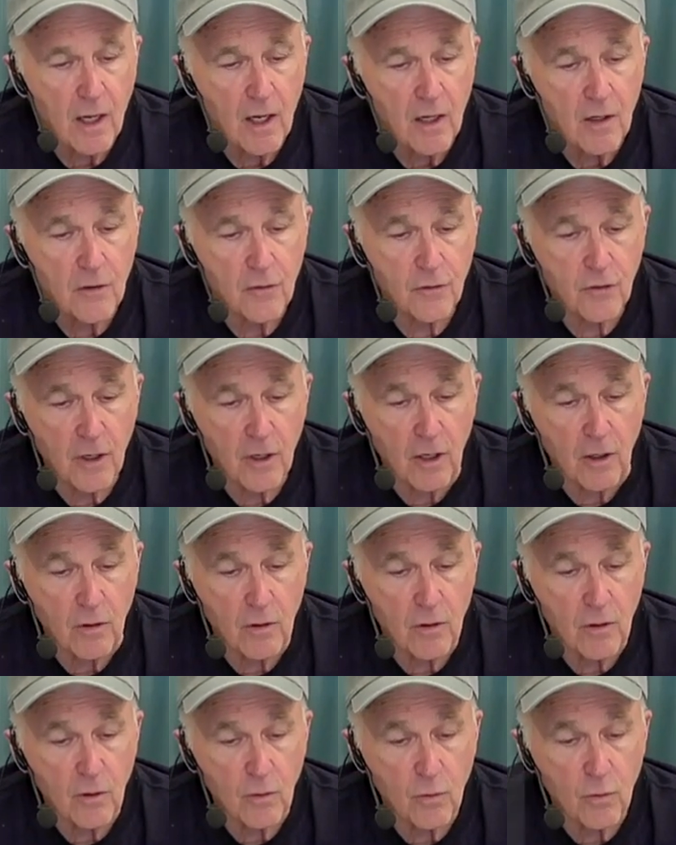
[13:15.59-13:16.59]
So,
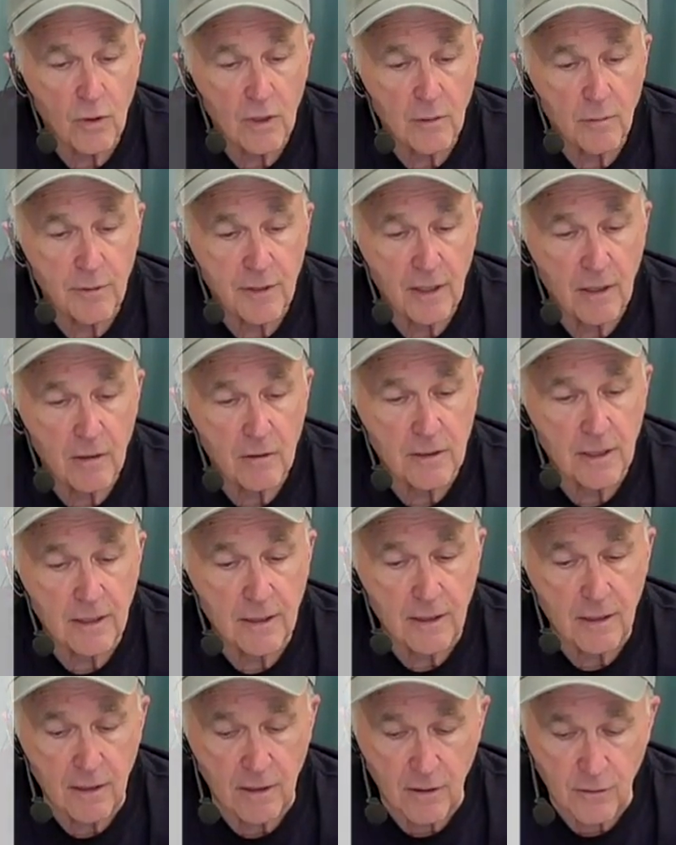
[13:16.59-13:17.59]
what I'm telling you
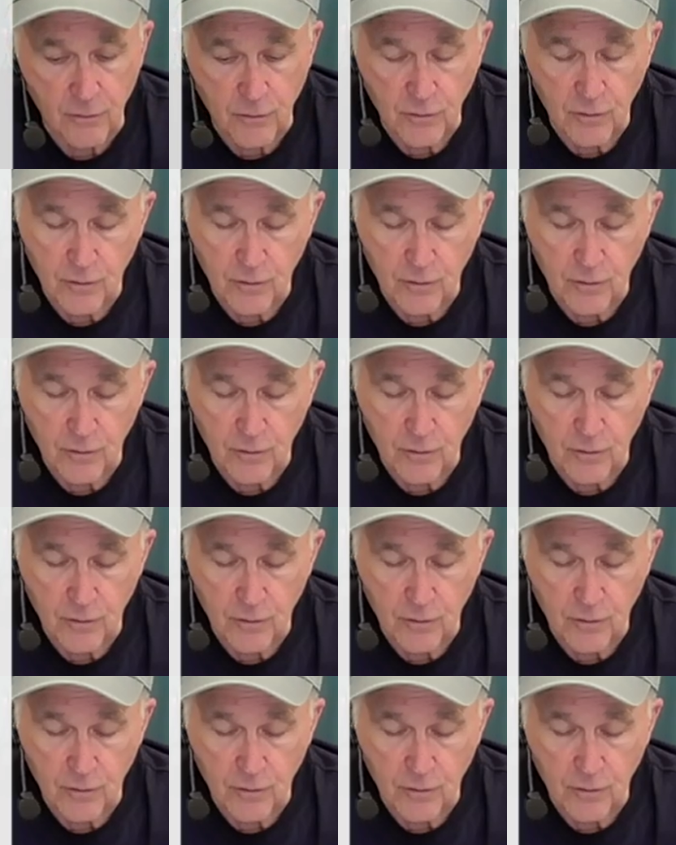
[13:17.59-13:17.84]
is,